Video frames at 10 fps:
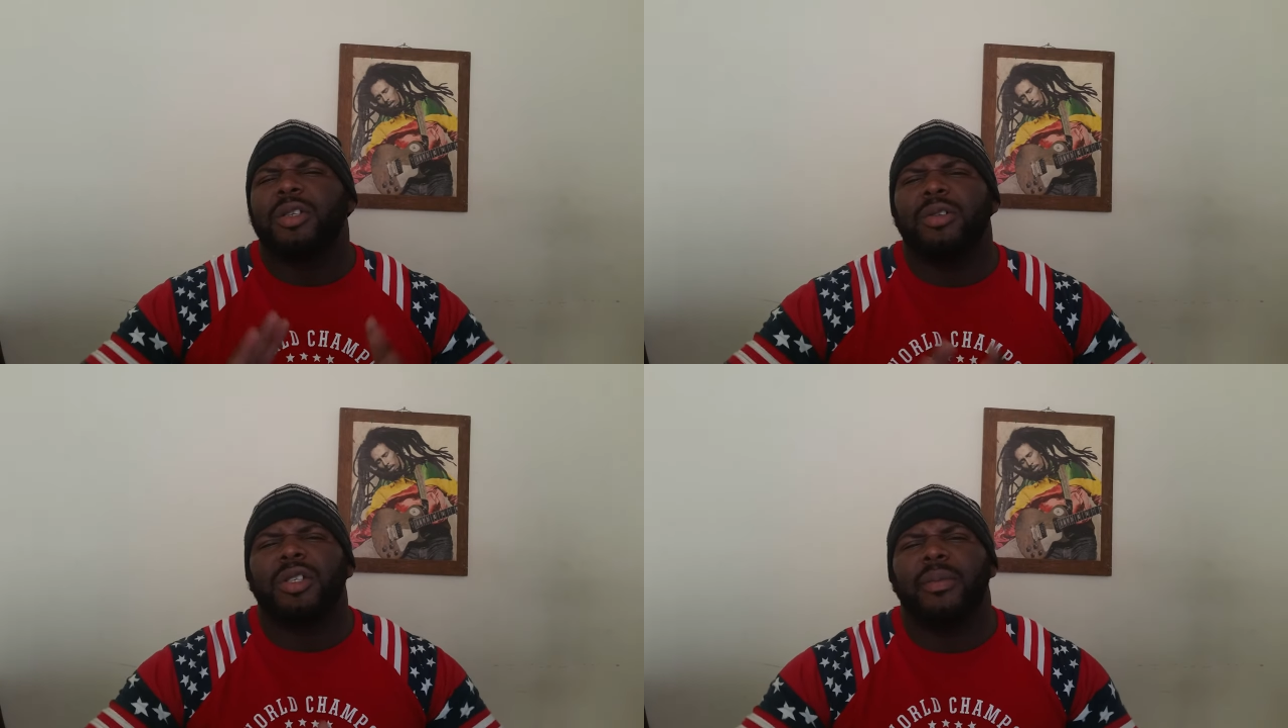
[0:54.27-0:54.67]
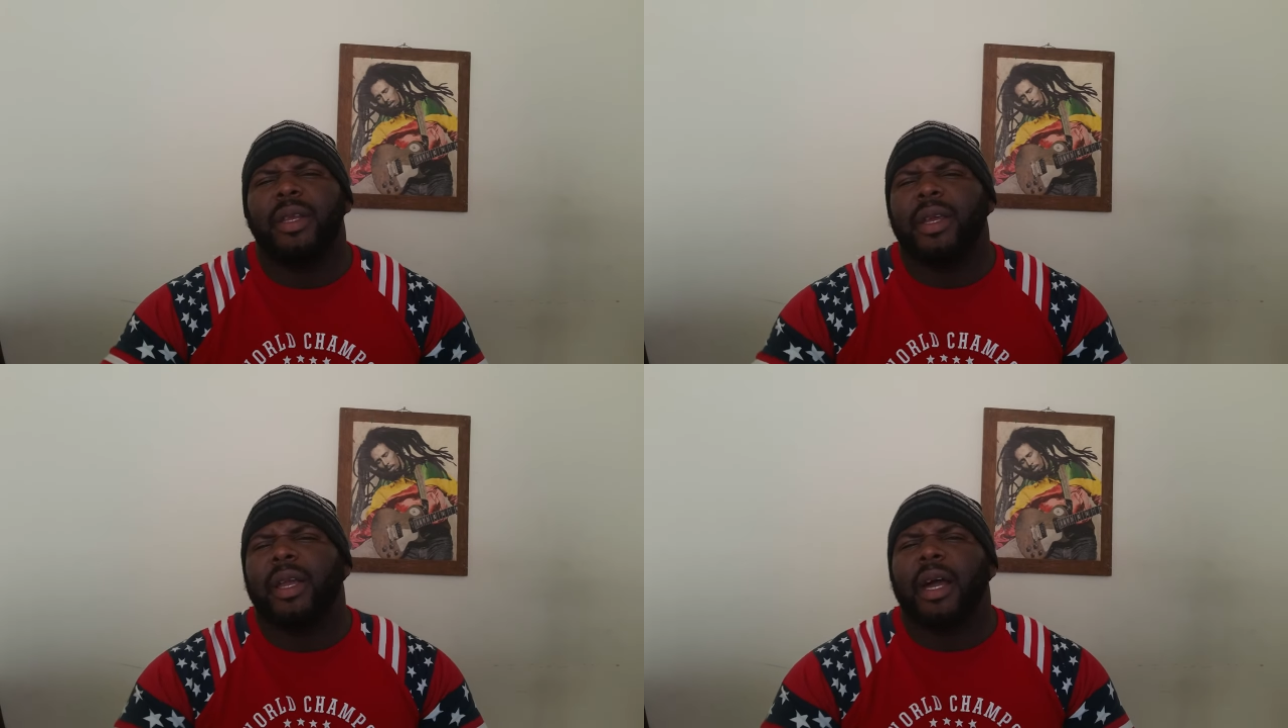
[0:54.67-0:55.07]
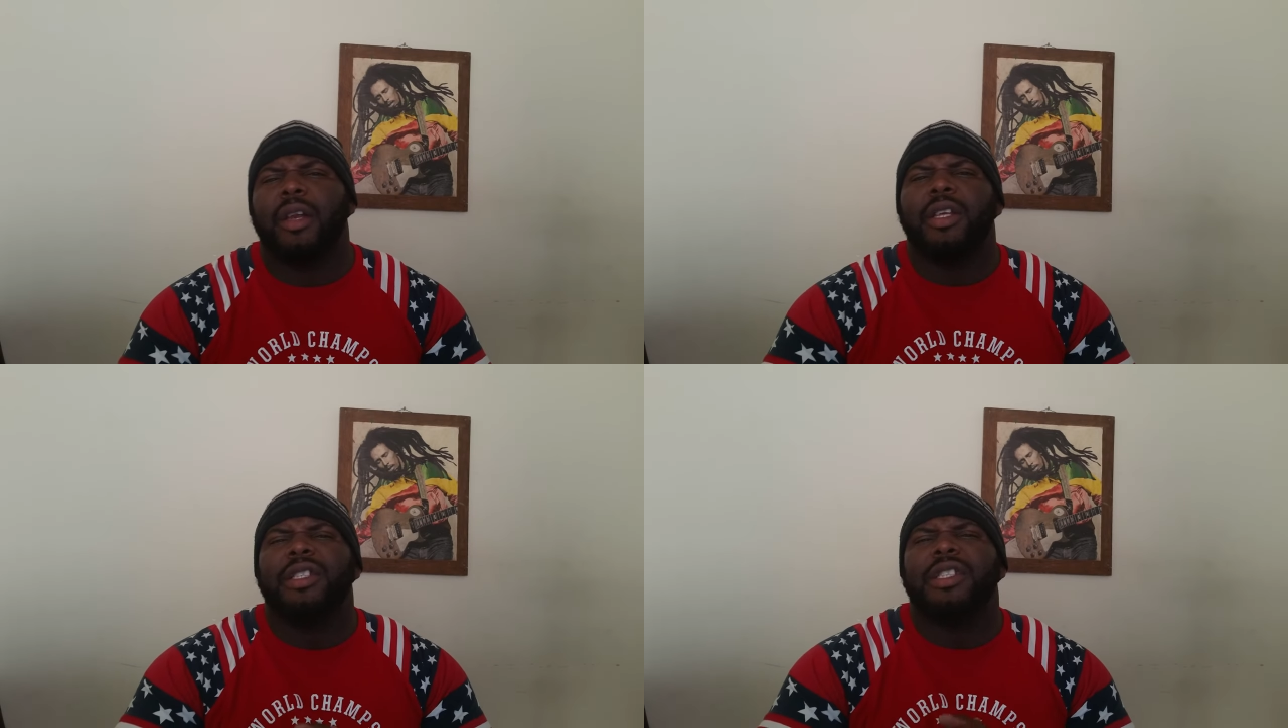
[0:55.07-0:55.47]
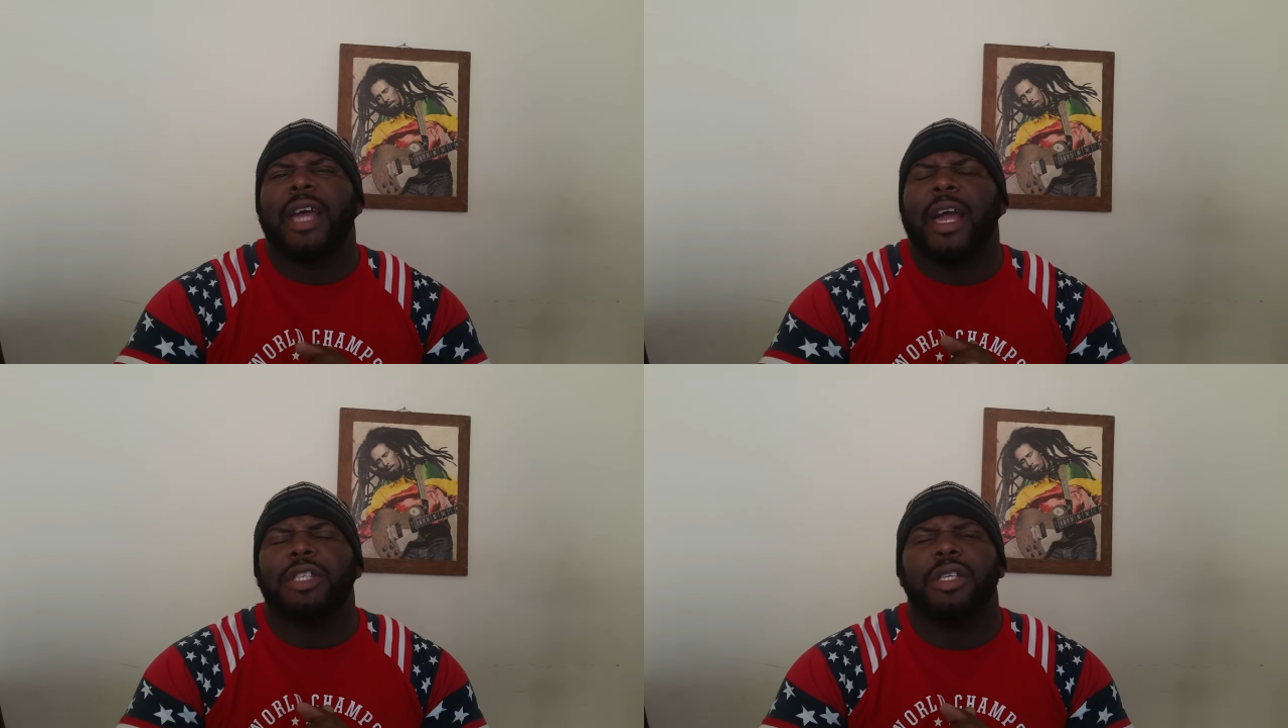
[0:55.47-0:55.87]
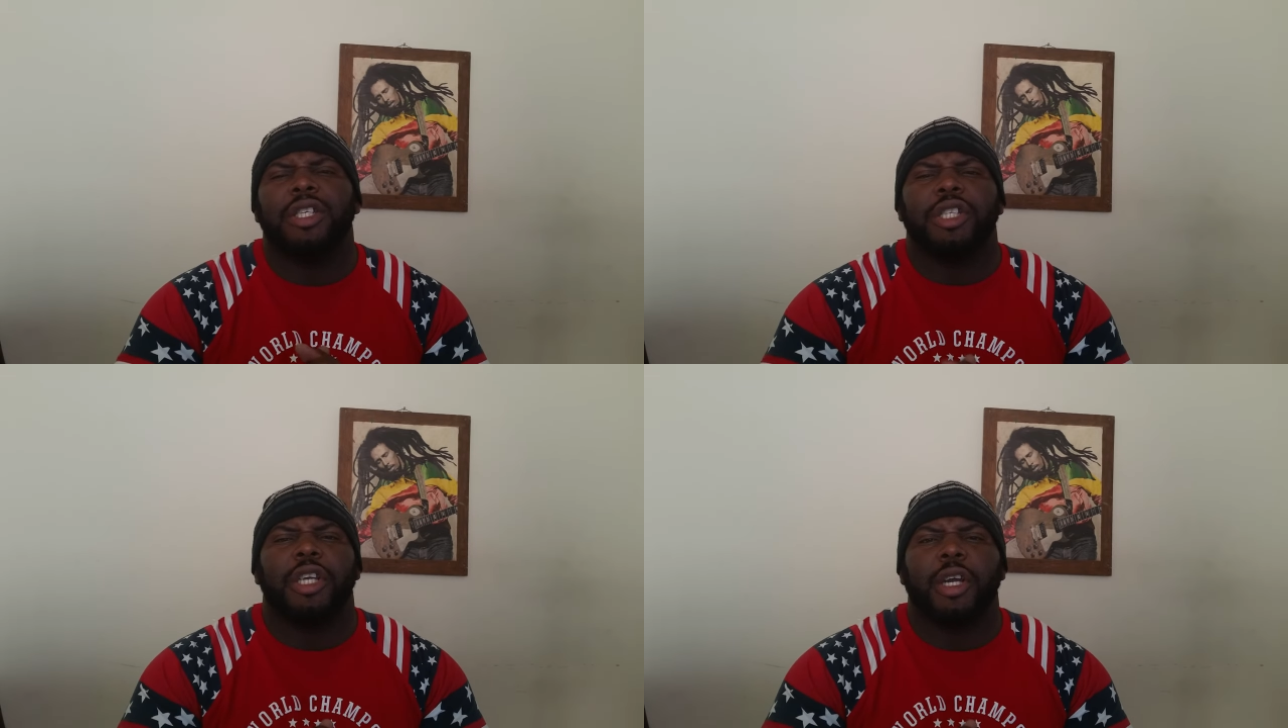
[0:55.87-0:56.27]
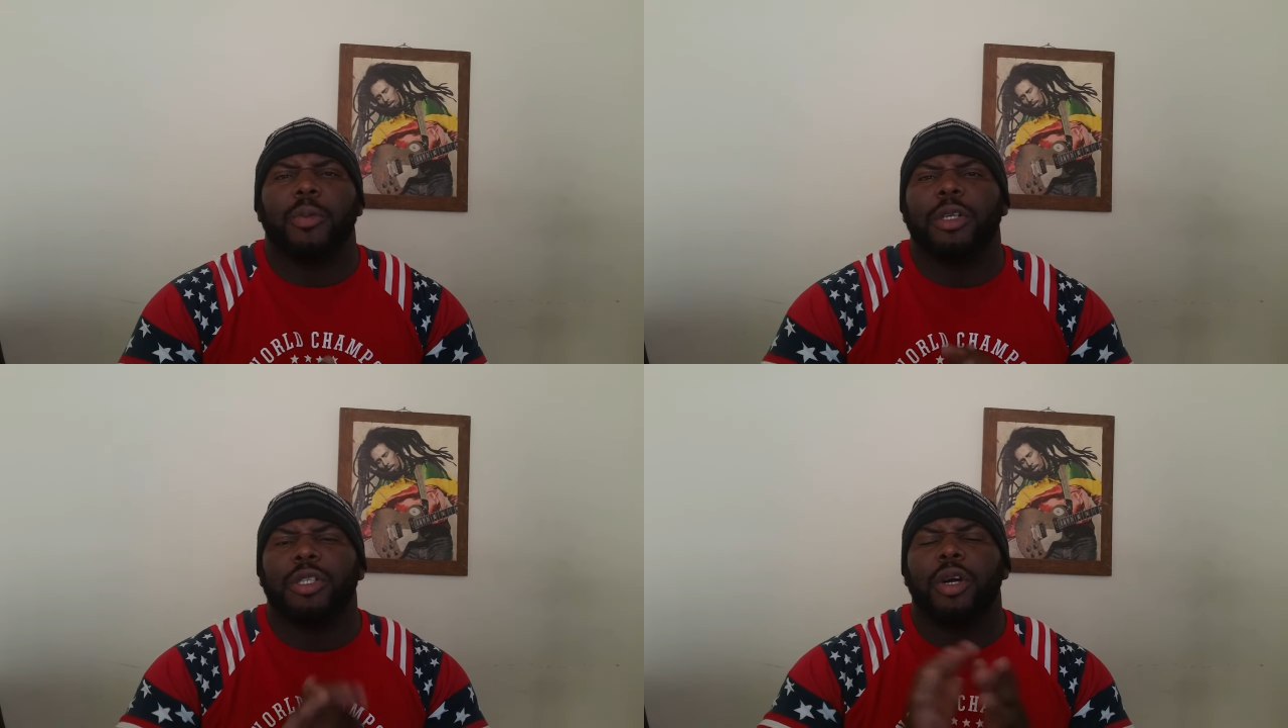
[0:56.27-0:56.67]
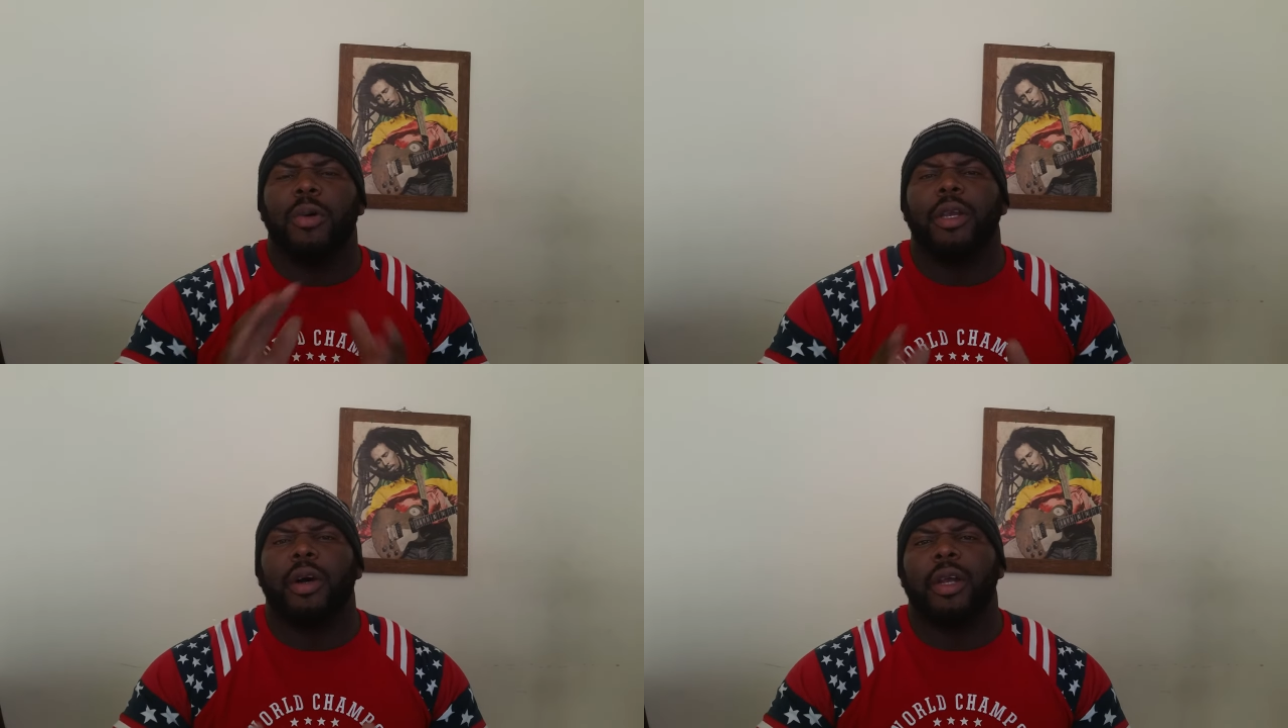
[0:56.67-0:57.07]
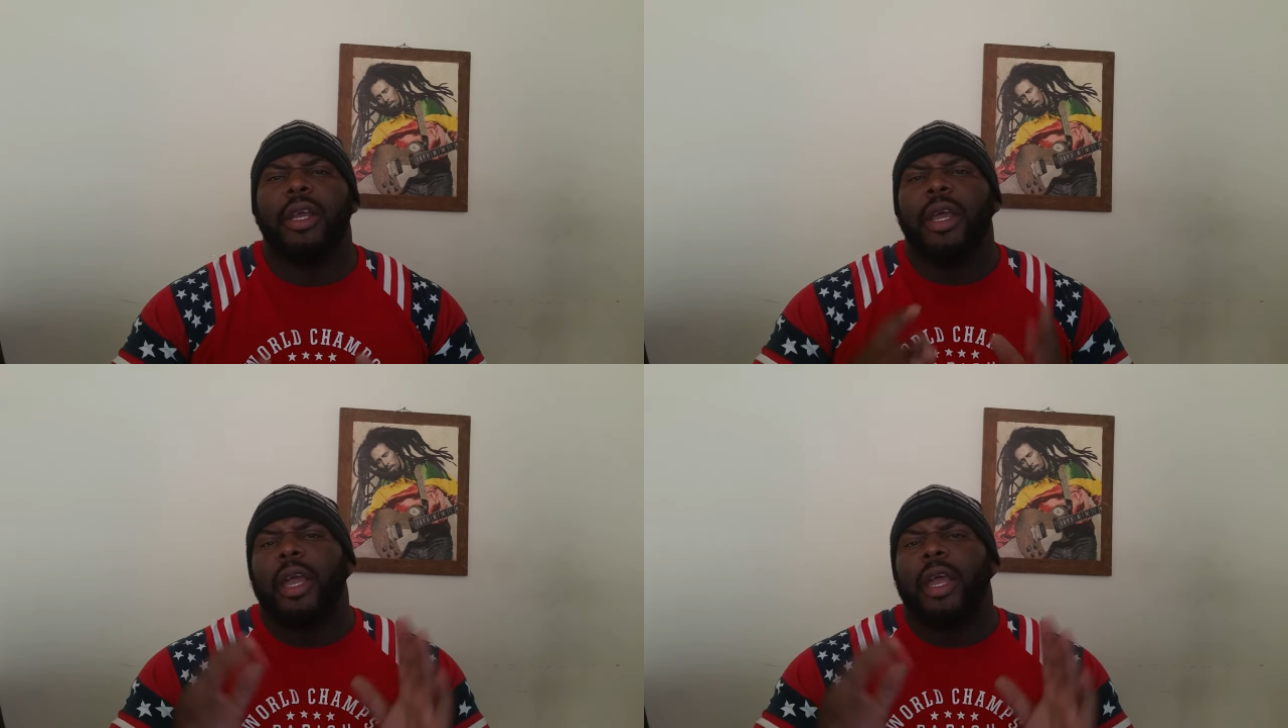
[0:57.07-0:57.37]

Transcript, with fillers: social media account is actually sharing what's going on